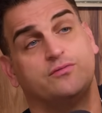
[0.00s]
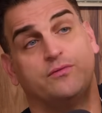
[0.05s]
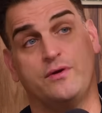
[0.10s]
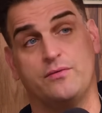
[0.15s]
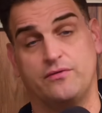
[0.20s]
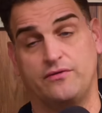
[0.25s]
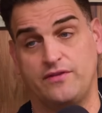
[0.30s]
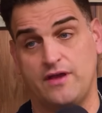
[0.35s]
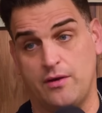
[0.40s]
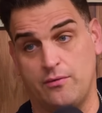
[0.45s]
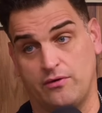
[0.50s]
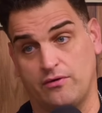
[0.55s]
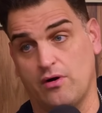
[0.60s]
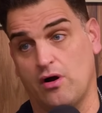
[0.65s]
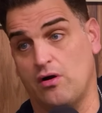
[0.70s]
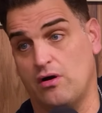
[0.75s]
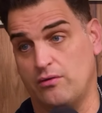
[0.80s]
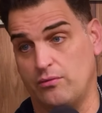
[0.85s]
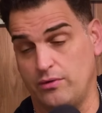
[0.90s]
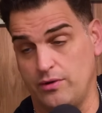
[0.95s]
We were
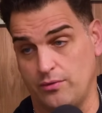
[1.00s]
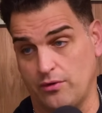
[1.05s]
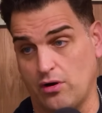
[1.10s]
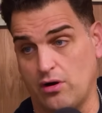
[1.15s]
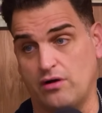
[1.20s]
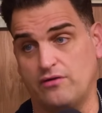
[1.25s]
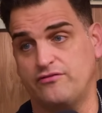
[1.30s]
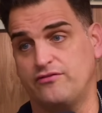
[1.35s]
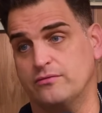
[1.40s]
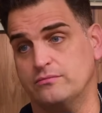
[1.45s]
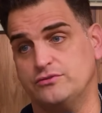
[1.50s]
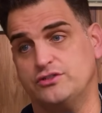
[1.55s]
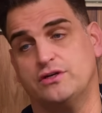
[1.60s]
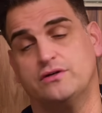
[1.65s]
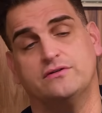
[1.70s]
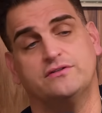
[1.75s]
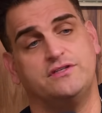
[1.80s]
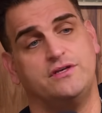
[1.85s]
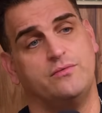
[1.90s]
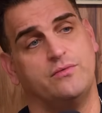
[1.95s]
all from
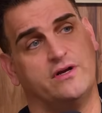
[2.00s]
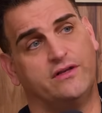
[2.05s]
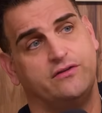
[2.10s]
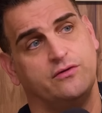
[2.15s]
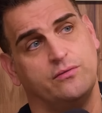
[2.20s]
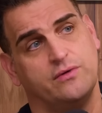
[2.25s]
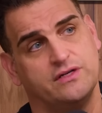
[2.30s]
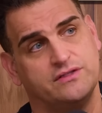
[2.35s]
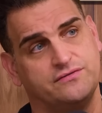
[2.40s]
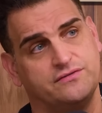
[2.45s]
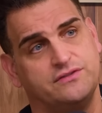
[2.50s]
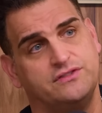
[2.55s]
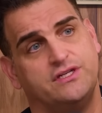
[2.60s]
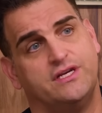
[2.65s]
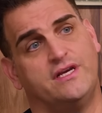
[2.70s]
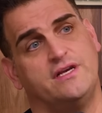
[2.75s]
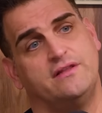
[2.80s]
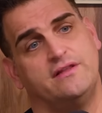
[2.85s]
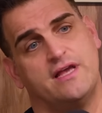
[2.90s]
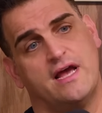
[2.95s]
Jersey. Went to West
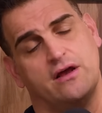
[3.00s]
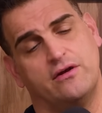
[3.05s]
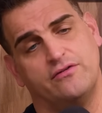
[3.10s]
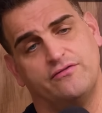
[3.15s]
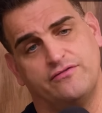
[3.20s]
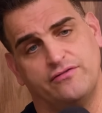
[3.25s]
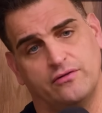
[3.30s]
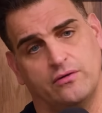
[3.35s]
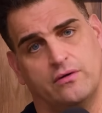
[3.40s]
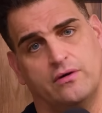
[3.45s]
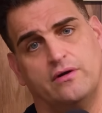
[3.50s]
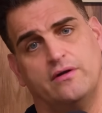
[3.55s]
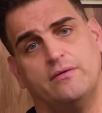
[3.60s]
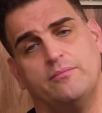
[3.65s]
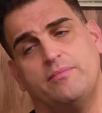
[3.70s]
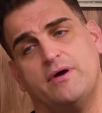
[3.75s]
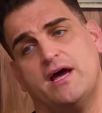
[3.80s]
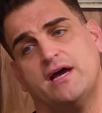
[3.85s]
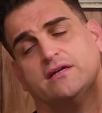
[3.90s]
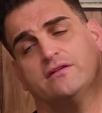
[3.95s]
Virginia, down to Florida,
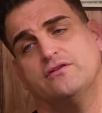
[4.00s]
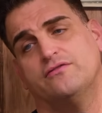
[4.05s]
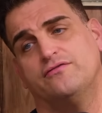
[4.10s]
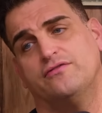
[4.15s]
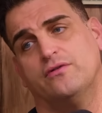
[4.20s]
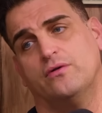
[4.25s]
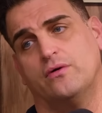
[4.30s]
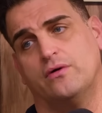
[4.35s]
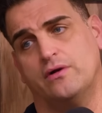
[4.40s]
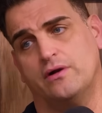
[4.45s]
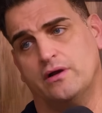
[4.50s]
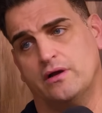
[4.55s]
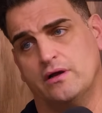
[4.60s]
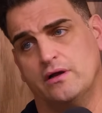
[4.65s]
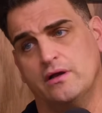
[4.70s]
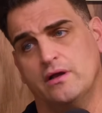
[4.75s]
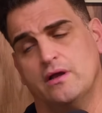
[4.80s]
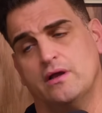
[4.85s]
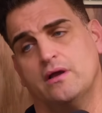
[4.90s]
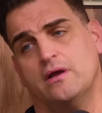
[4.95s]
back to Florida.